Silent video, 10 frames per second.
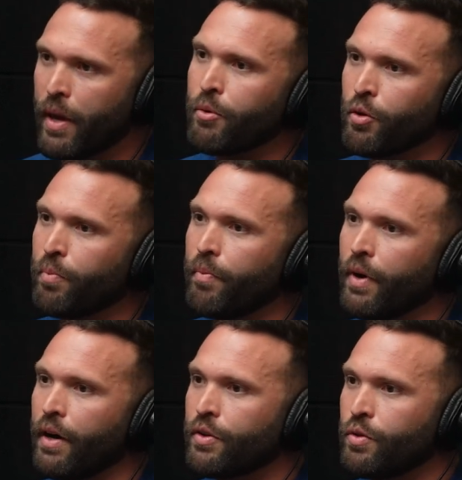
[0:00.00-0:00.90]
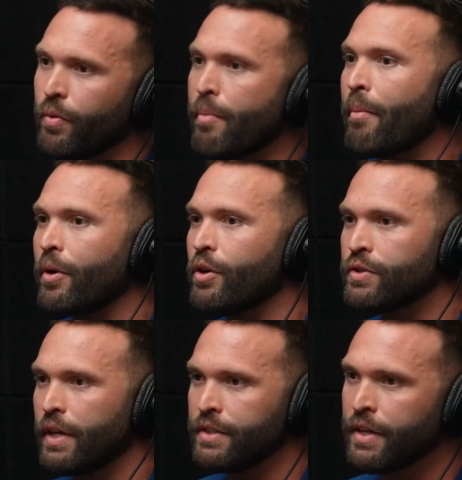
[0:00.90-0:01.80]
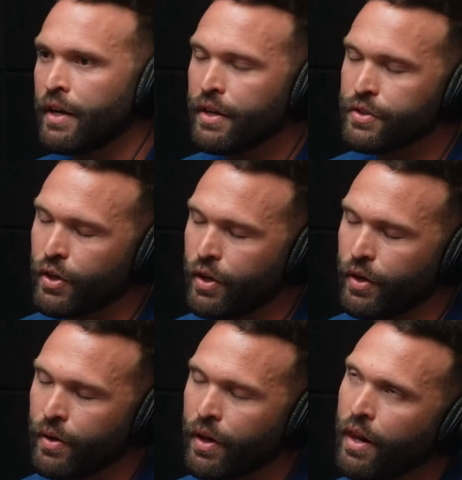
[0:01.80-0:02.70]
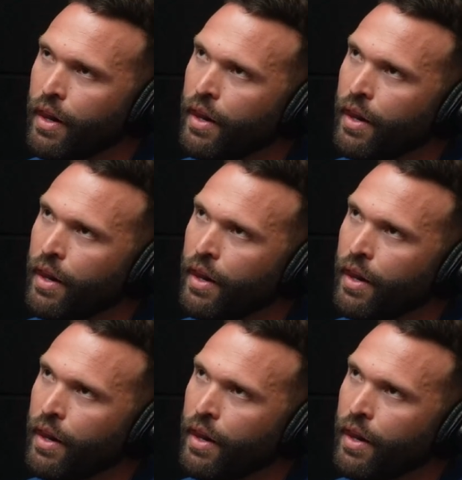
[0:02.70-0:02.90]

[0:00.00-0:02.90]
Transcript: be able to remember those things. So